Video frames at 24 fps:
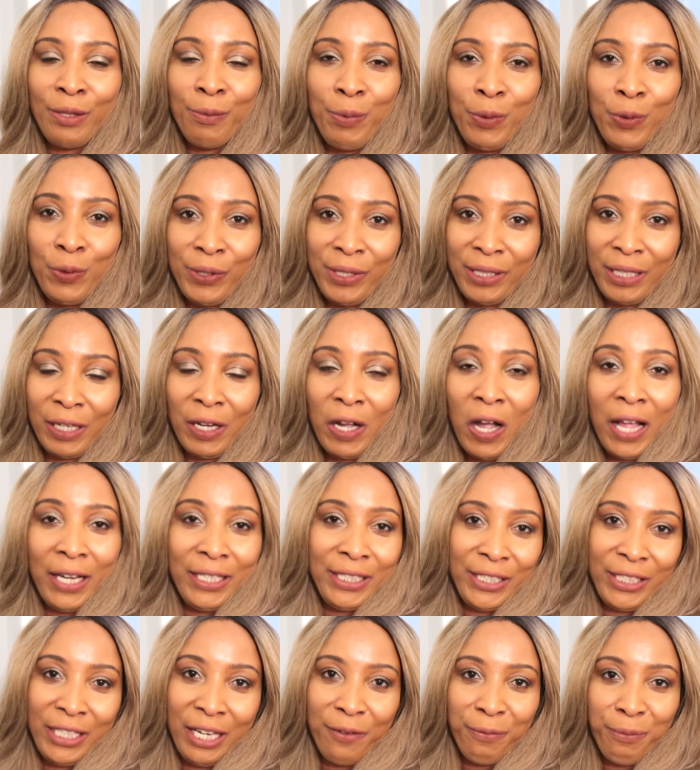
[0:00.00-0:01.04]
to boost the
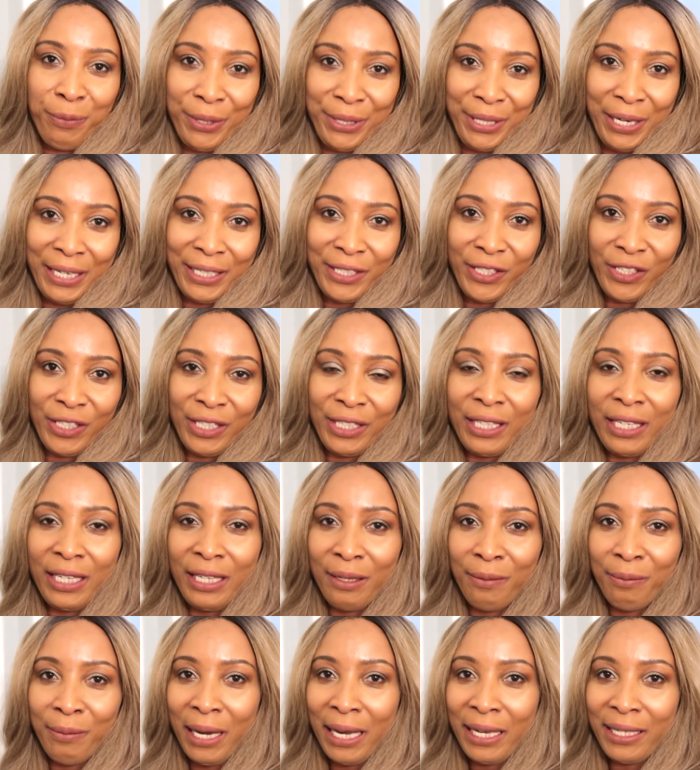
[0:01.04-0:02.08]
collagen production
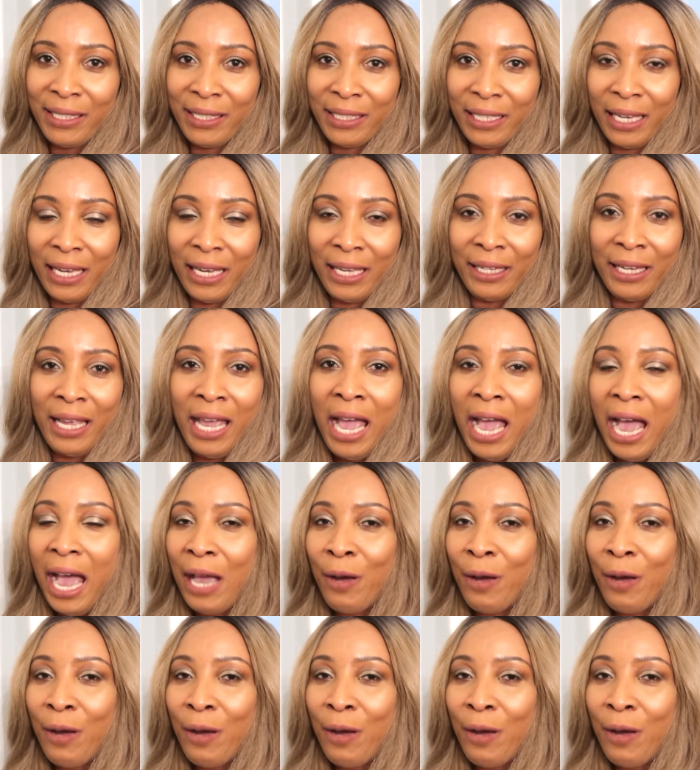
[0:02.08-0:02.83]
in my skin.